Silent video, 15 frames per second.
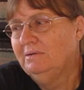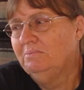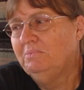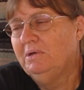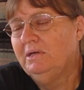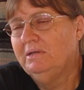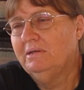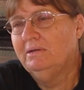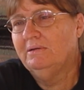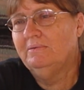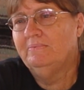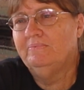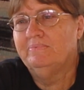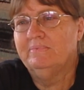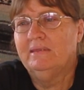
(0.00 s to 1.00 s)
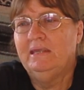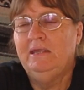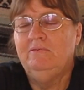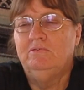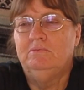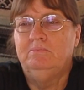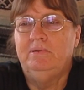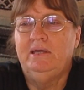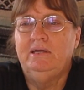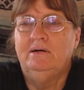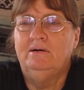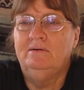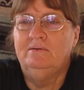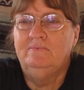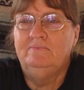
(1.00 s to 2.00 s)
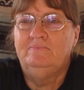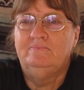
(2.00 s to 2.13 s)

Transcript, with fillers: But um, even Belle,